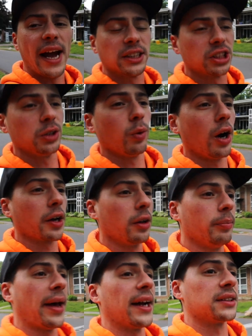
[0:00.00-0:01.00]
Actually
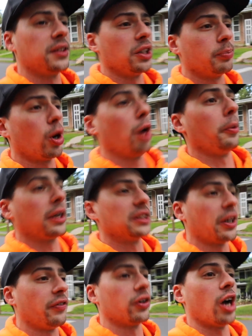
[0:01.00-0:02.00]
walking back to the apartment because
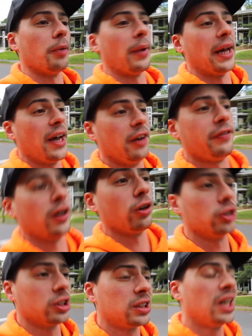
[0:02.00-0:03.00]
I forgot my
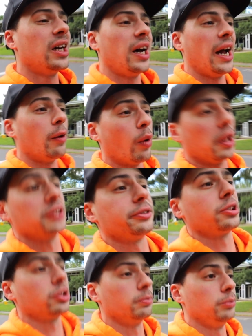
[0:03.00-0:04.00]
headphones and want to listen
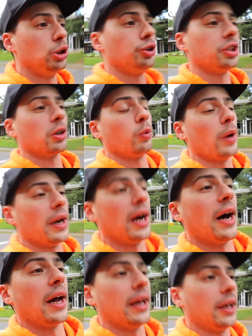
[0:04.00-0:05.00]
to some music when
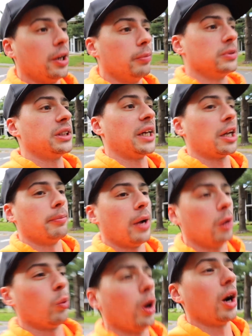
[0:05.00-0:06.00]
I am taking my
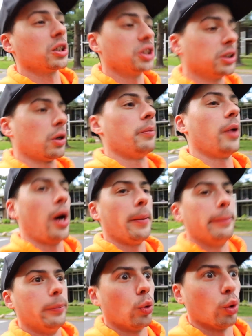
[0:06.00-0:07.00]
walk, just so I'm not
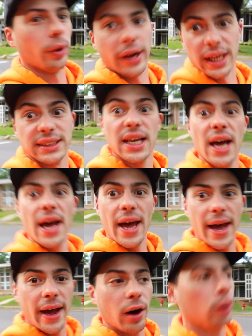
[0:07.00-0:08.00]
bored as
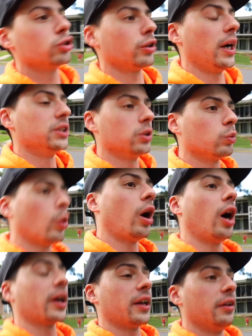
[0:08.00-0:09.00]
hell trying to
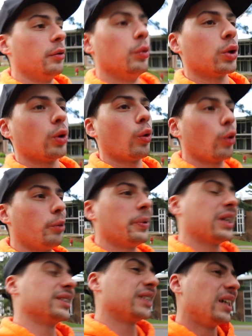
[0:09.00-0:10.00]
walk and record,
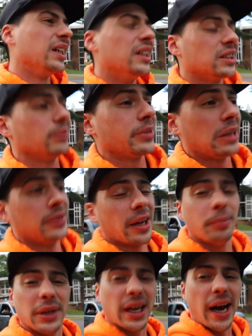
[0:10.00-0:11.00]
because sometimes that
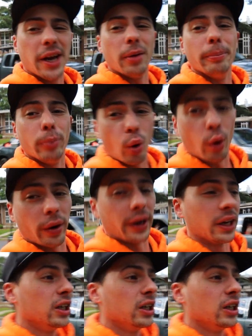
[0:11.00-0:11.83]
can be kind of boring.